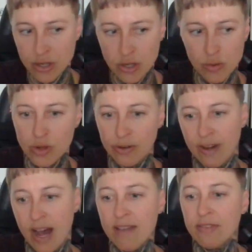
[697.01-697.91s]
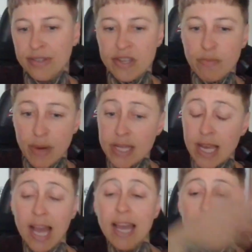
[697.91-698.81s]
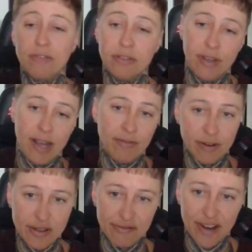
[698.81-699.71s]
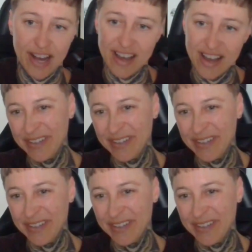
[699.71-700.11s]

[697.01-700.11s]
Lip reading: to survive in this space, I have to diversify.